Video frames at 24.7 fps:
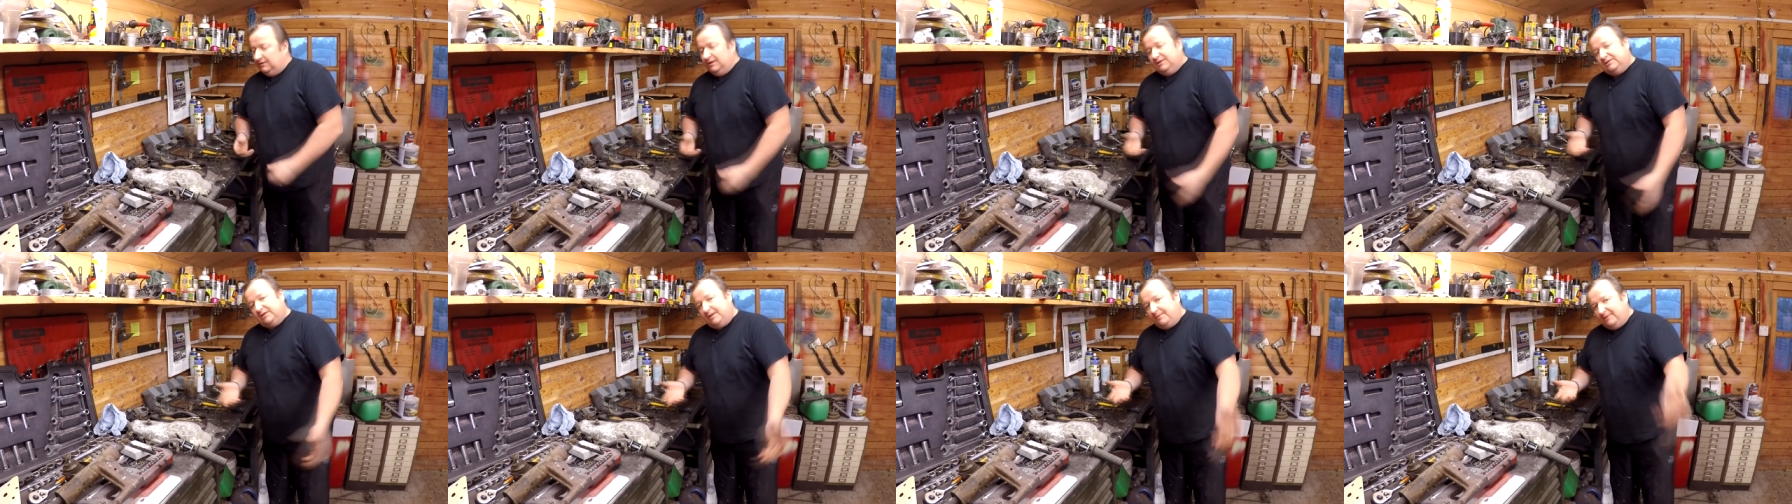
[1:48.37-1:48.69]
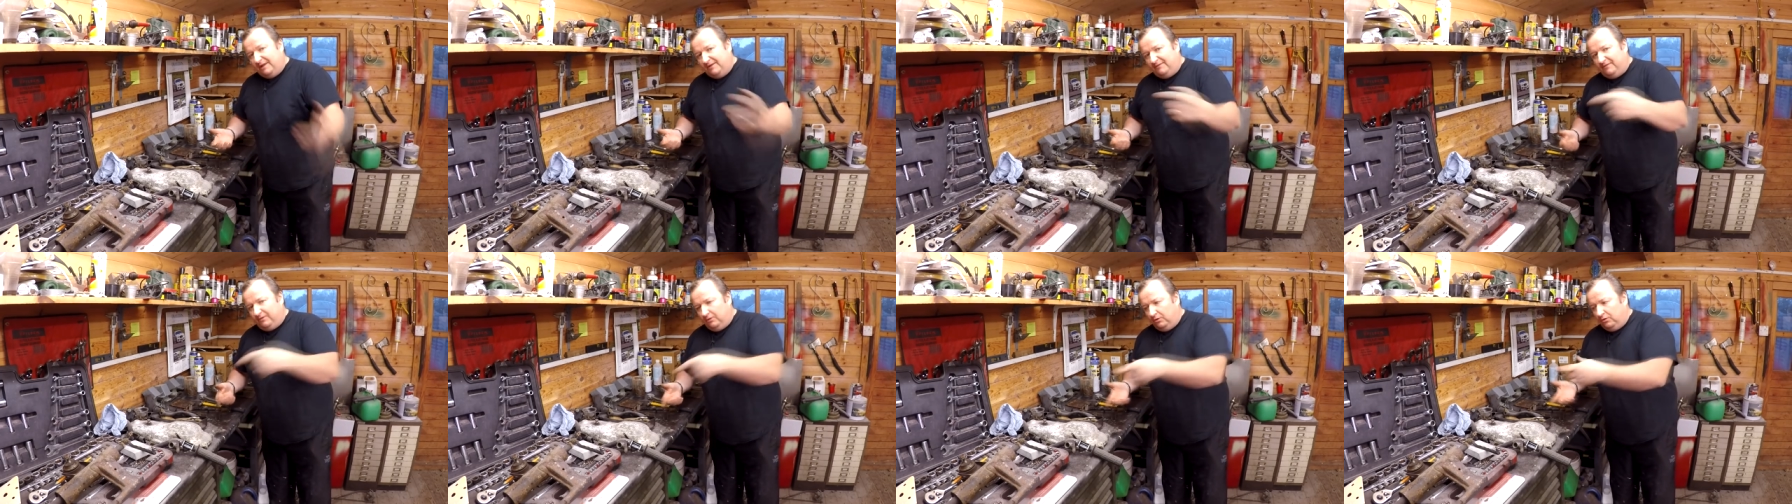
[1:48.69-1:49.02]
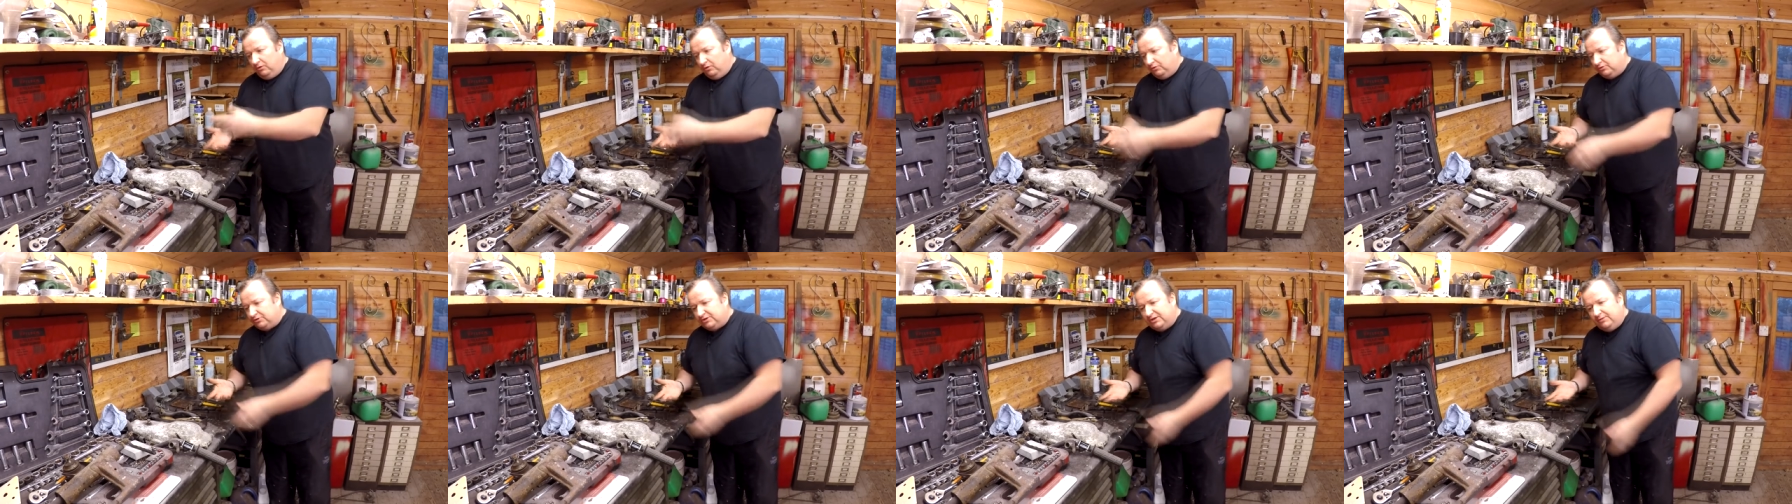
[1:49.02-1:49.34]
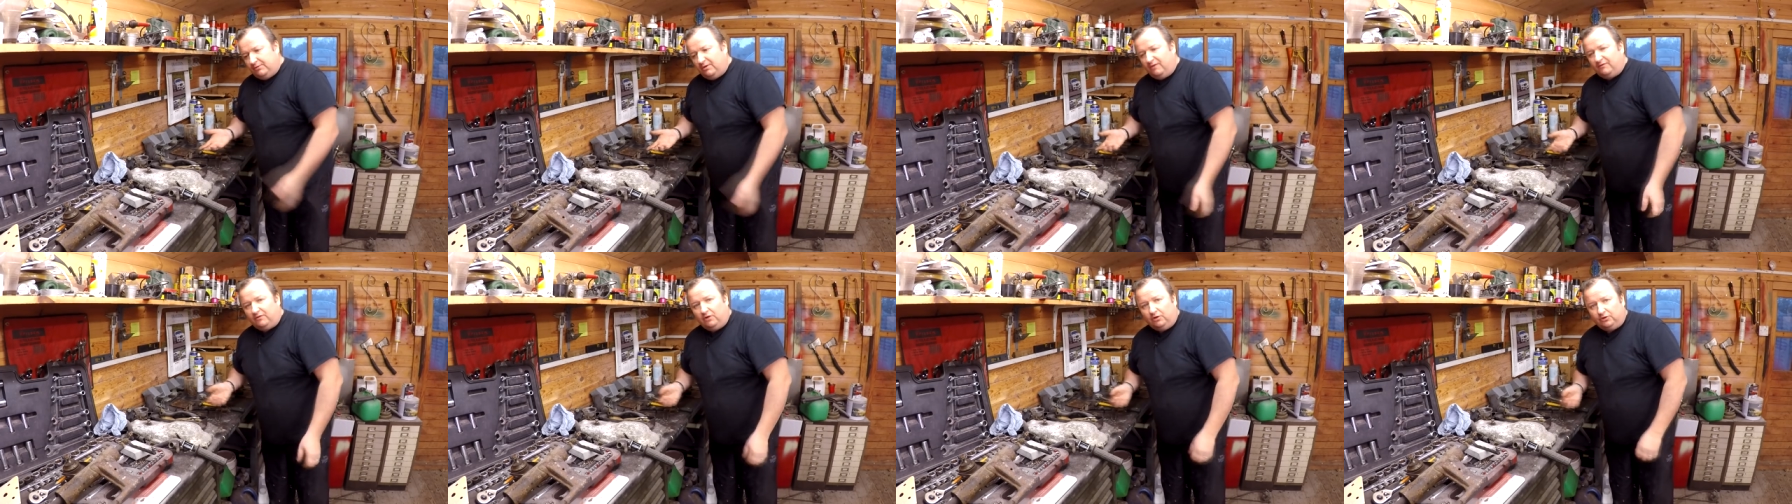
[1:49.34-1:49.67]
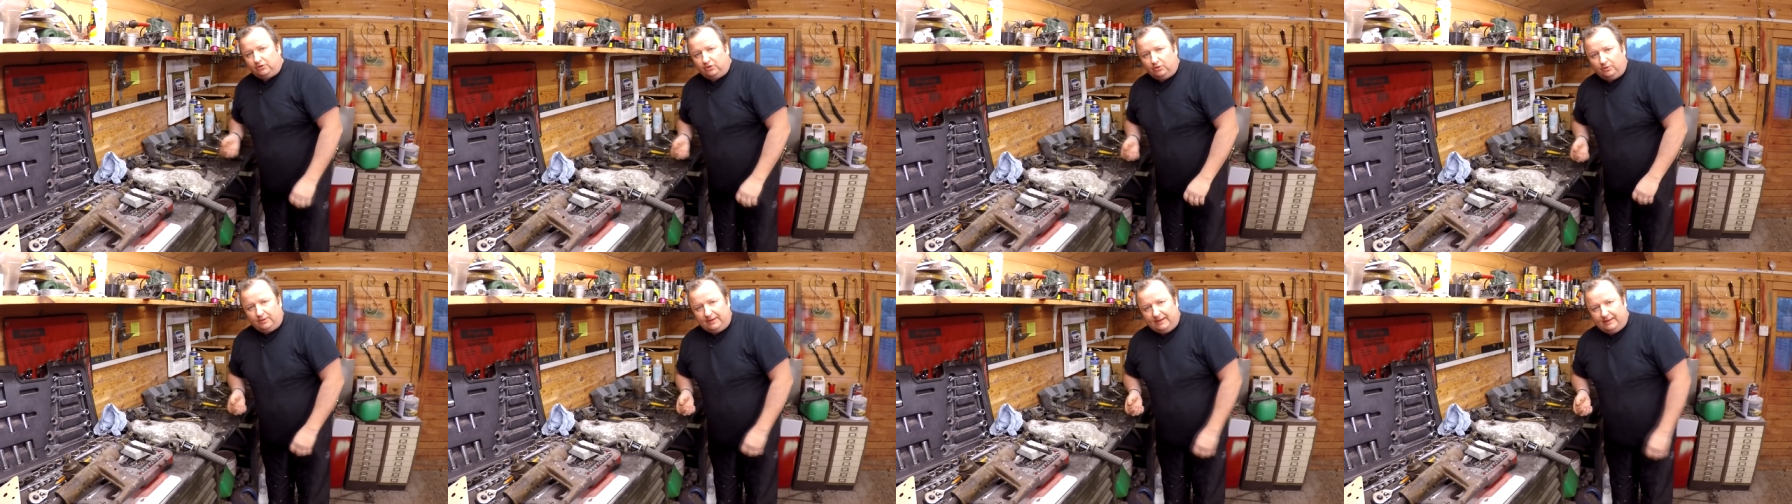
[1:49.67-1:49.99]
Let's come and have a little look and see what I've
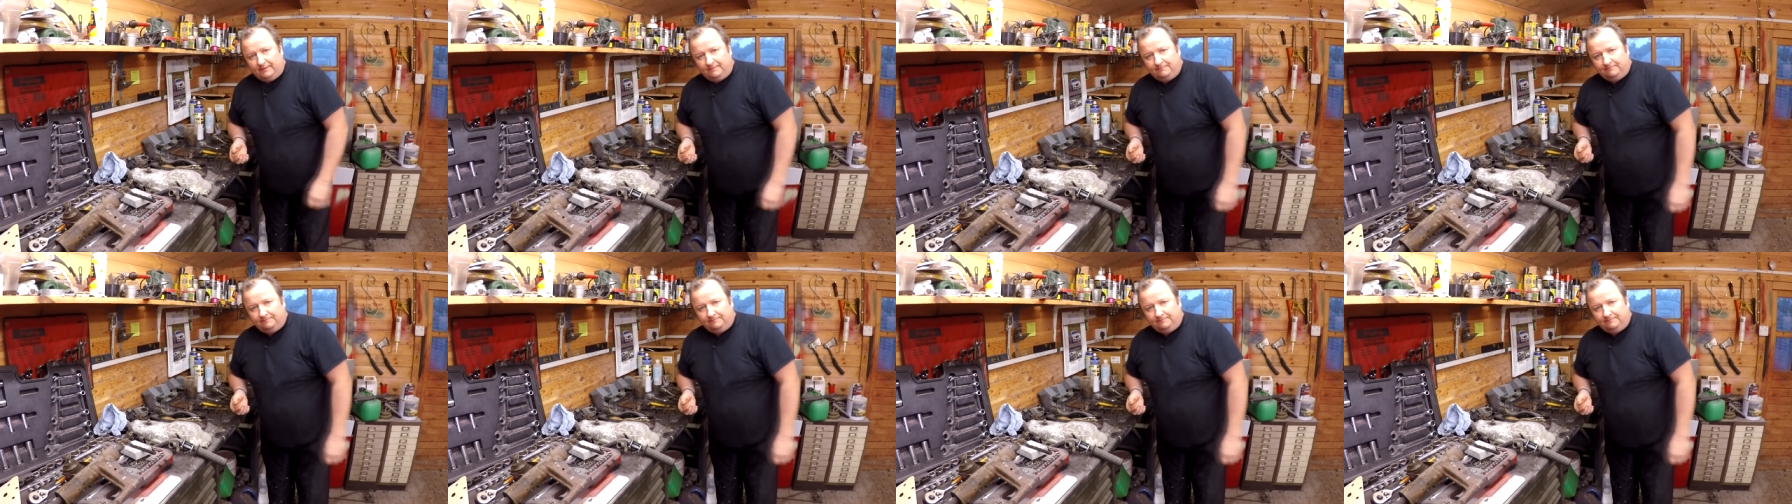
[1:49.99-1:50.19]
got to do here.